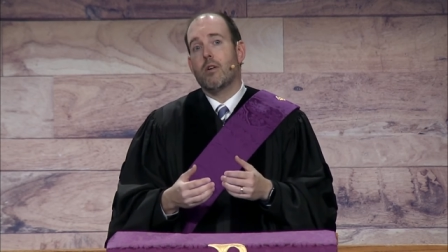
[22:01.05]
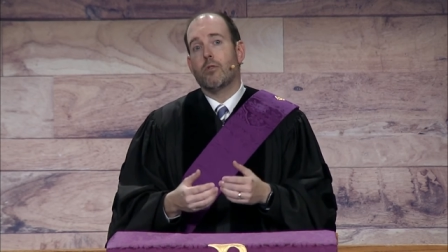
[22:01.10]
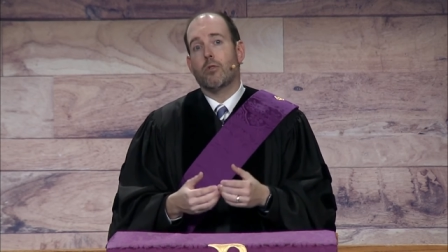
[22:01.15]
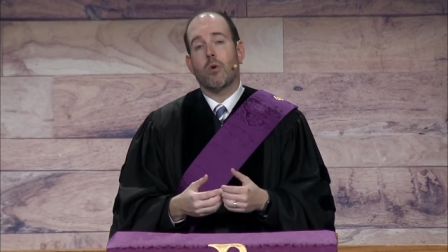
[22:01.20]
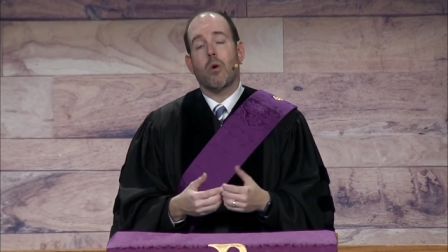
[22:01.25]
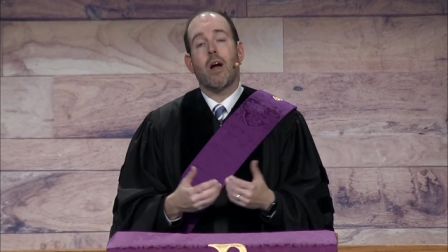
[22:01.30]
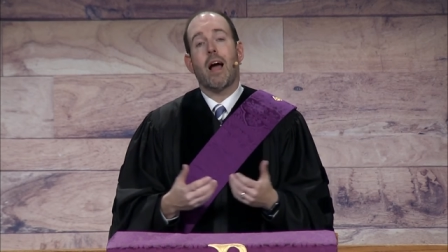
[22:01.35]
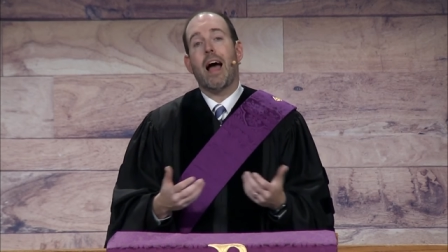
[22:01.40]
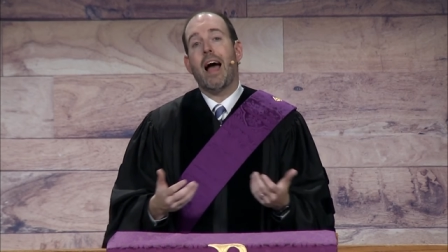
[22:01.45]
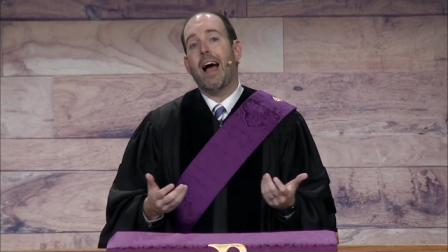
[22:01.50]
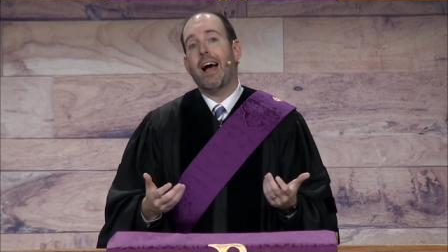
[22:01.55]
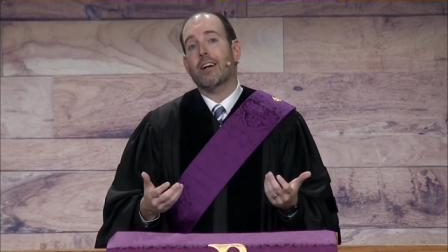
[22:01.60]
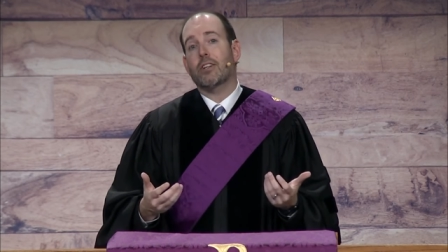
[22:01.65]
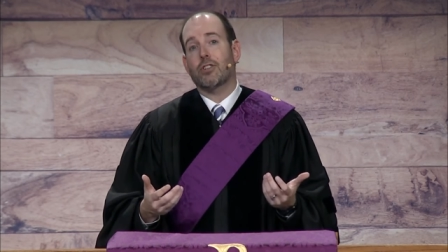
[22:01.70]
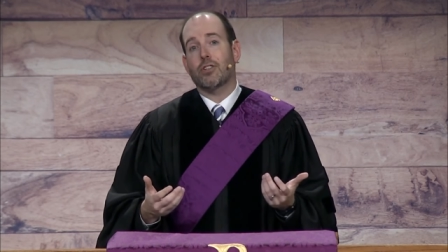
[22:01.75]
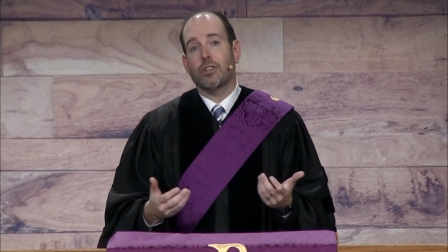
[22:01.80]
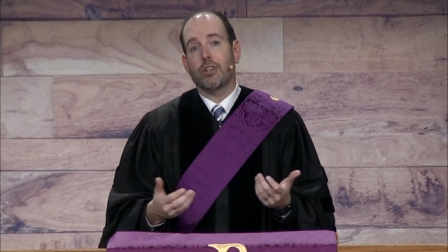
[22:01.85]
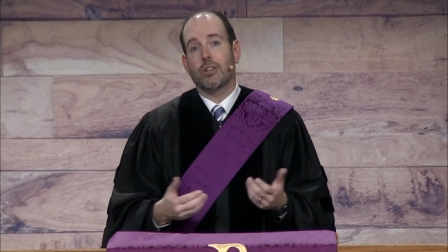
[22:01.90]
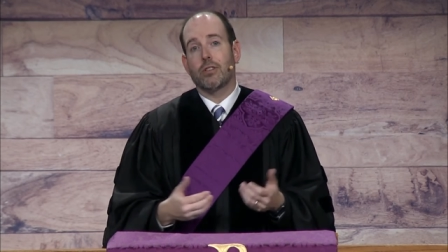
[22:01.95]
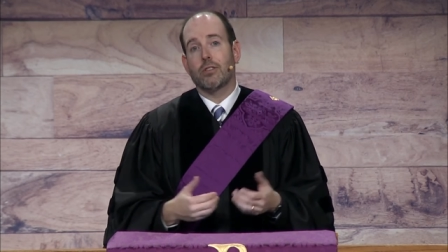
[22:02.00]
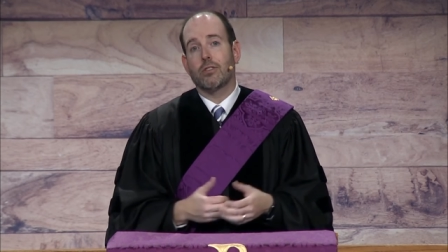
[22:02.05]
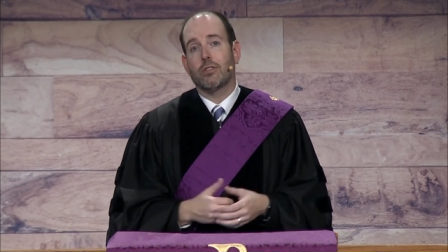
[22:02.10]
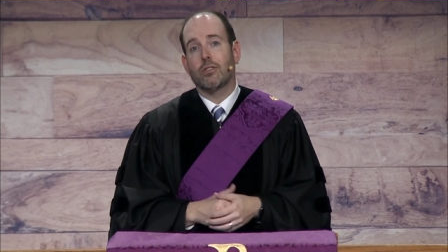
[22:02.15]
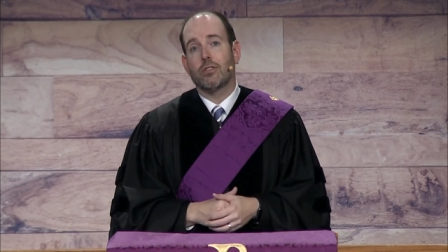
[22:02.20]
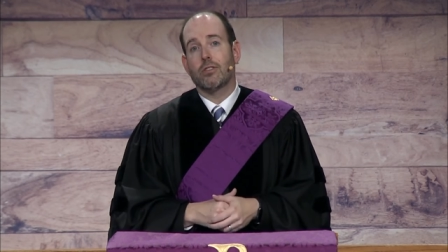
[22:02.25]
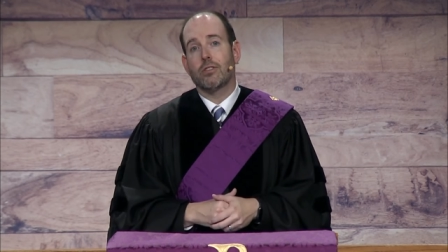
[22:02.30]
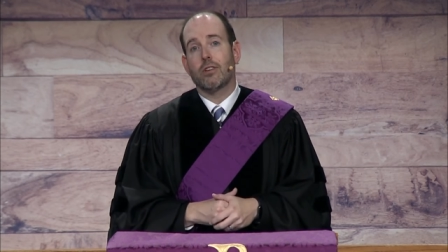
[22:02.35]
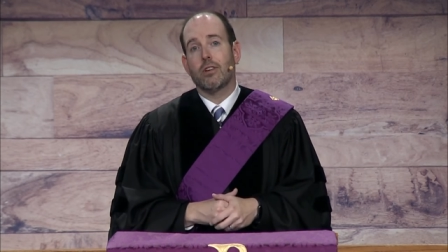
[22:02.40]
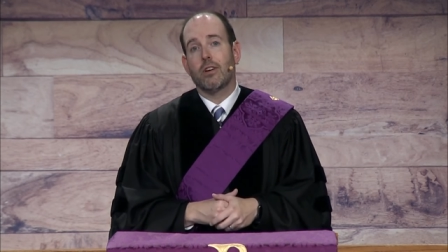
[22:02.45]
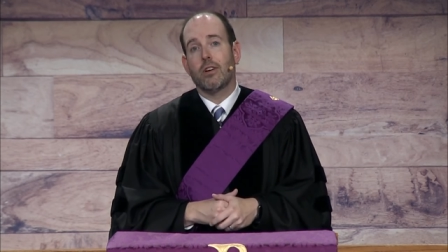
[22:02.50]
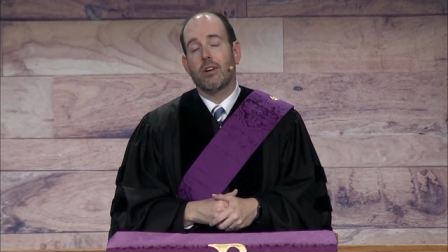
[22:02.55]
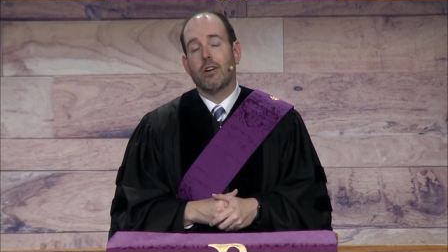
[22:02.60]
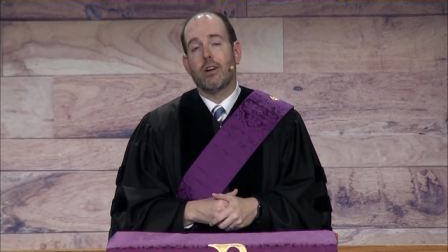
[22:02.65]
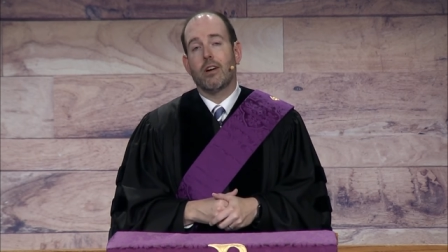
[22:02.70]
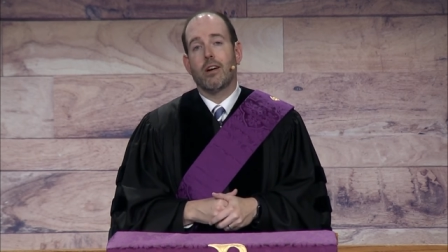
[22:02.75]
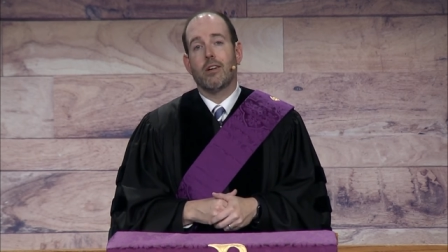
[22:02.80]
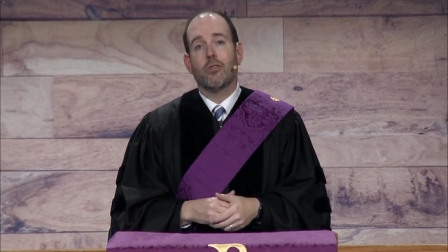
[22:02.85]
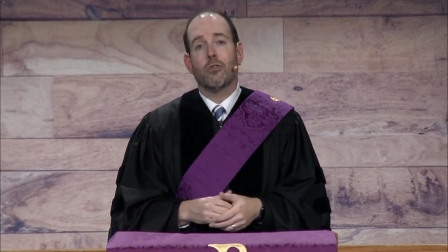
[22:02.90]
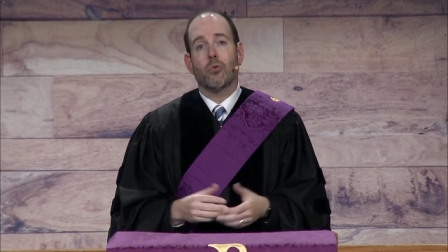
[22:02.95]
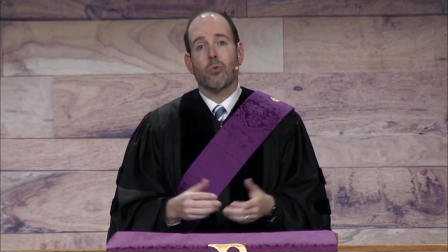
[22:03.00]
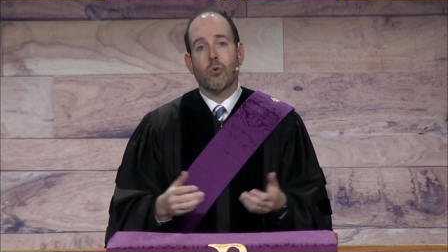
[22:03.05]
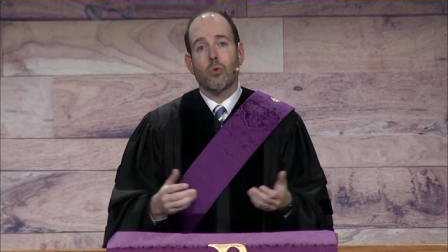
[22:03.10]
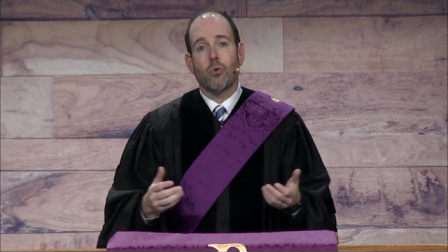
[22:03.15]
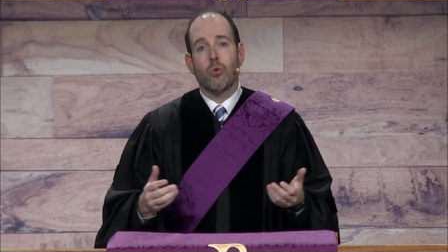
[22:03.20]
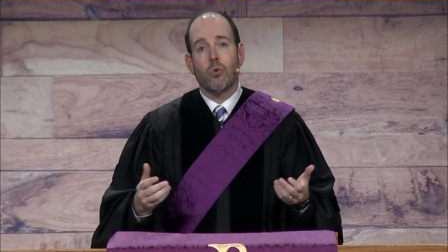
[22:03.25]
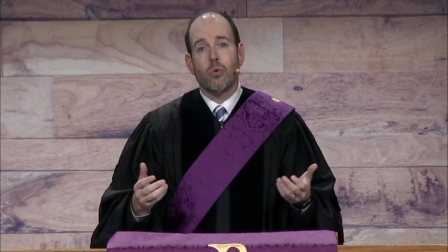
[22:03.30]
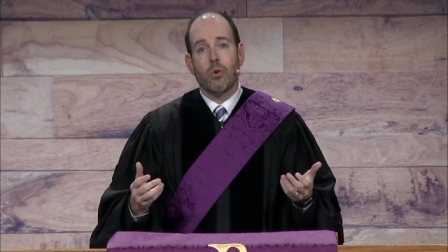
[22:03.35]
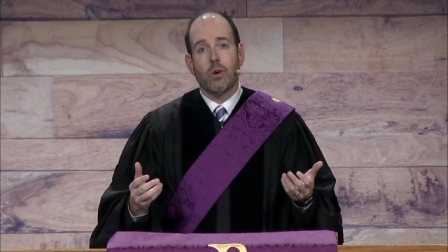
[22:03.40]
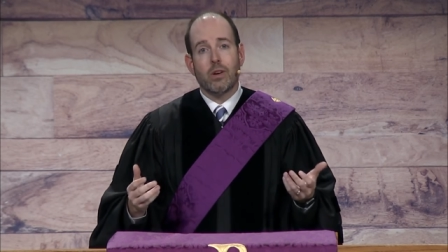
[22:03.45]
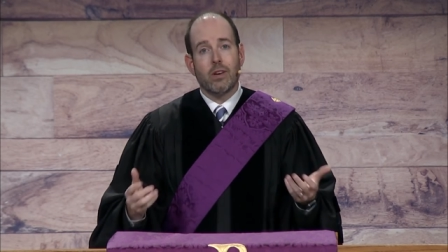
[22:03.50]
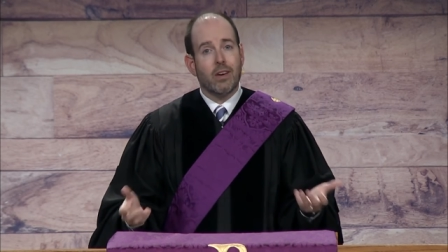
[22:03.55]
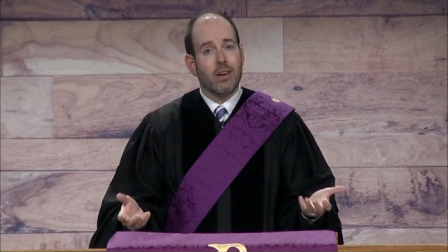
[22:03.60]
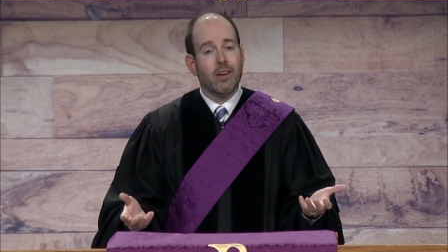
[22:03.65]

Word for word: through our actions, and through